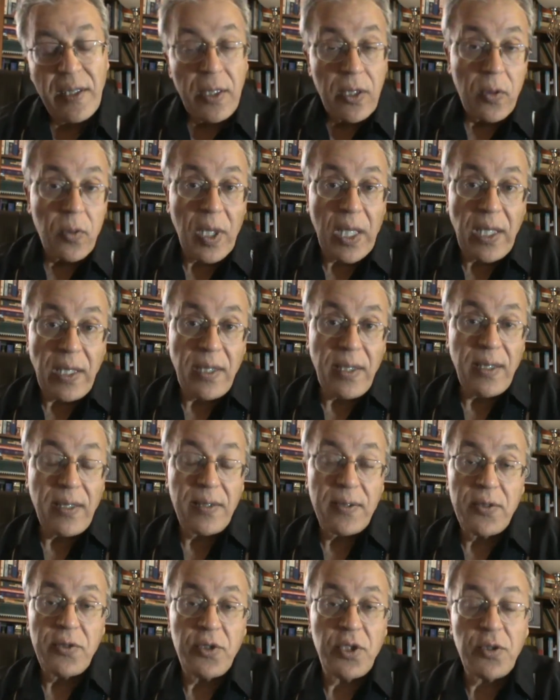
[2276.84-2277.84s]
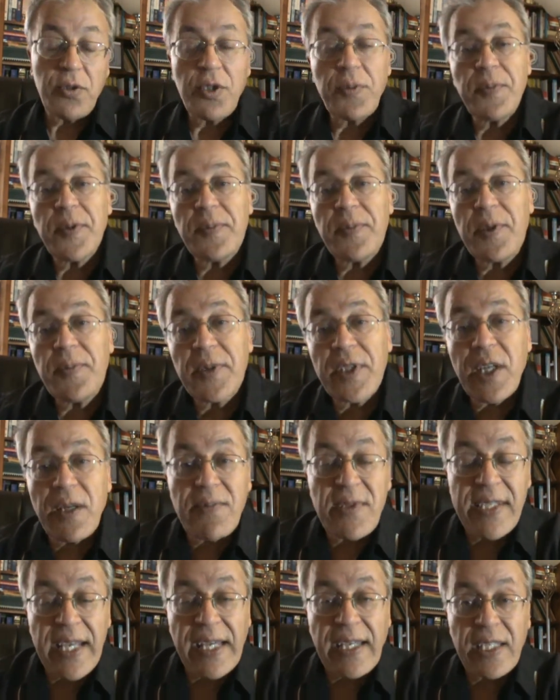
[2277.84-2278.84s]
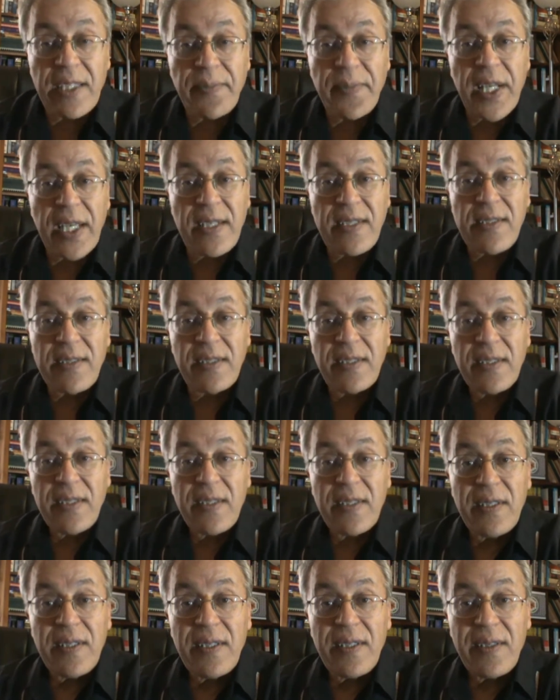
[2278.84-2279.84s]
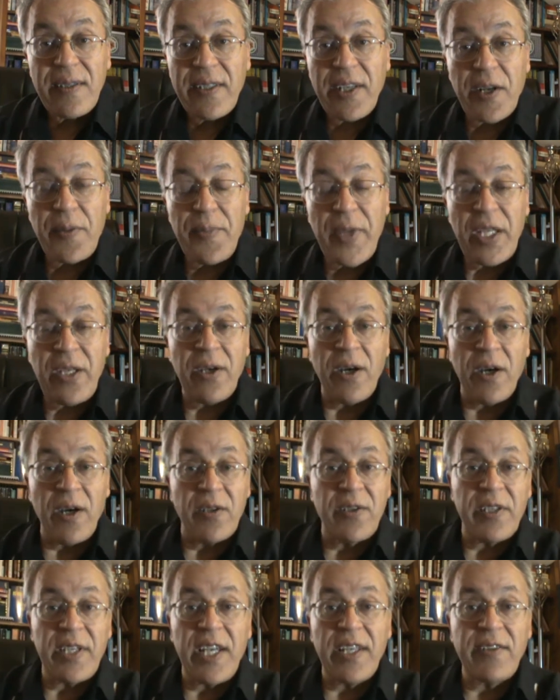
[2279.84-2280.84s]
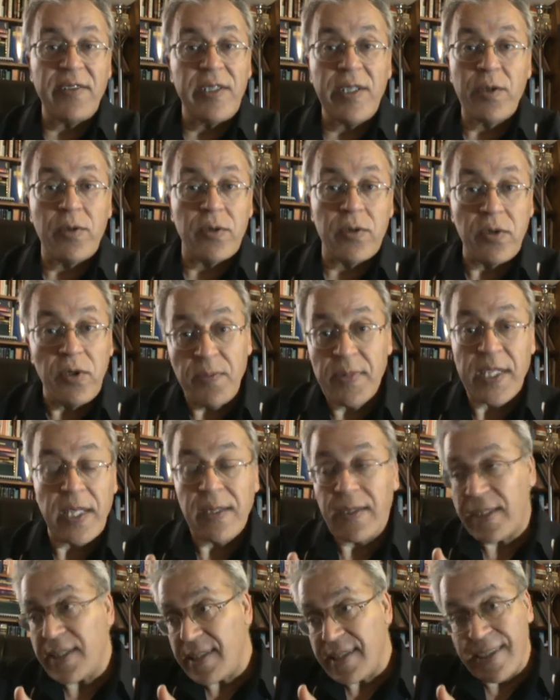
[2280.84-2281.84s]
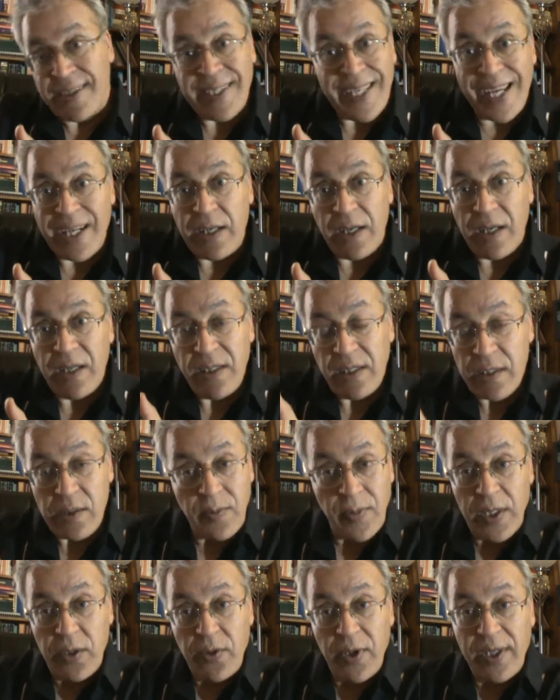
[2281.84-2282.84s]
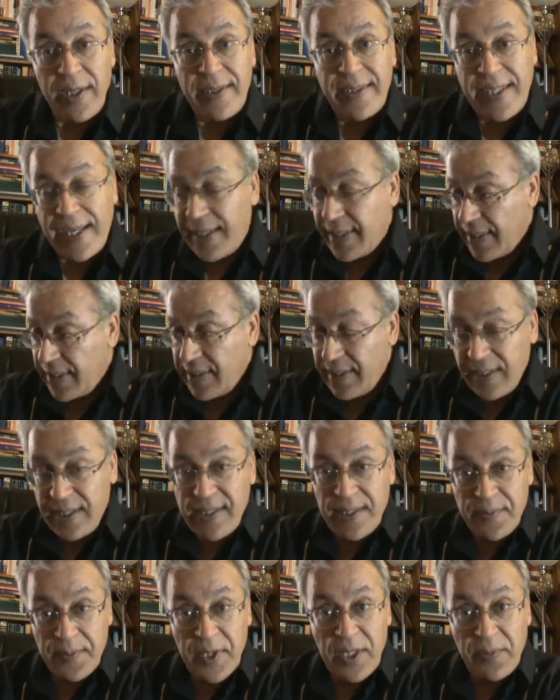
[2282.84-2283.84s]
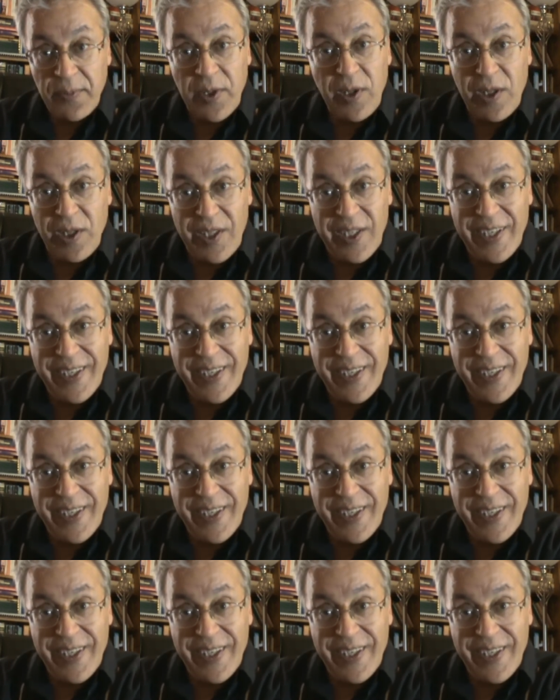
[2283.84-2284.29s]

Well, Jewish people become second best. There are many other ethnic groups, at least attack others while you are attacking these people.